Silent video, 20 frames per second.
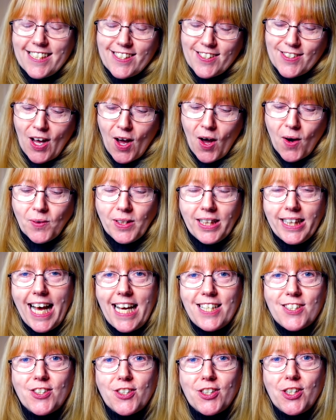So
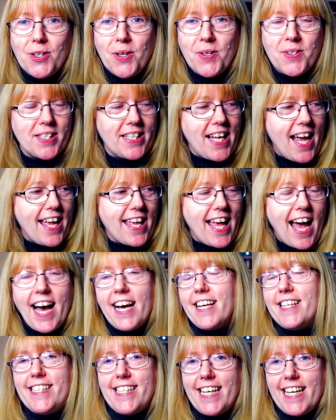last Tuesday
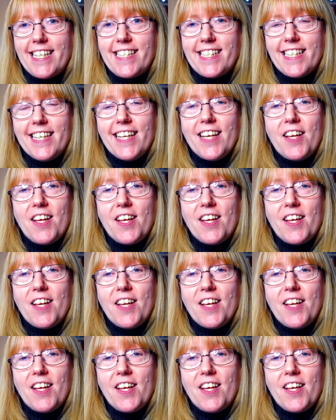I did